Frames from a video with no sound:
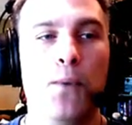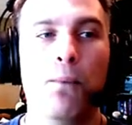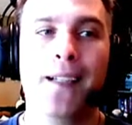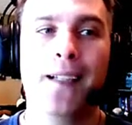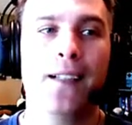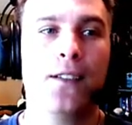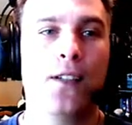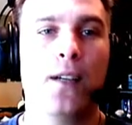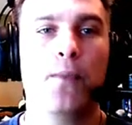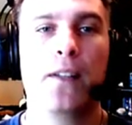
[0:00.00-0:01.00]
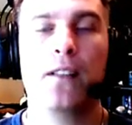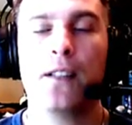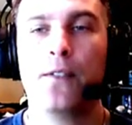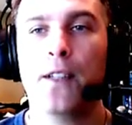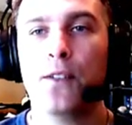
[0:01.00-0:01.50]
more money and time with
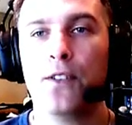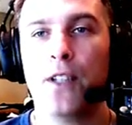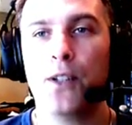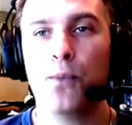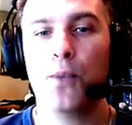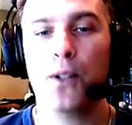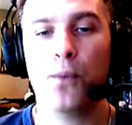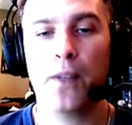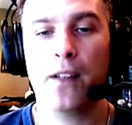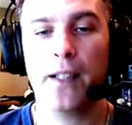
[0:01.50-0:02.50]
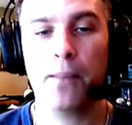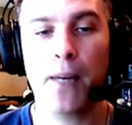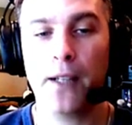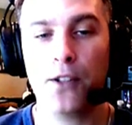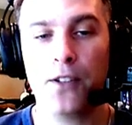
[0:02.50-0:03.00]
ClickFunnels than you will with
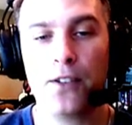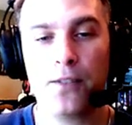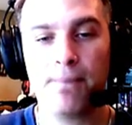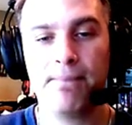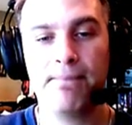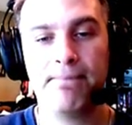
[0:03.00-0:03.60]
Leadpages.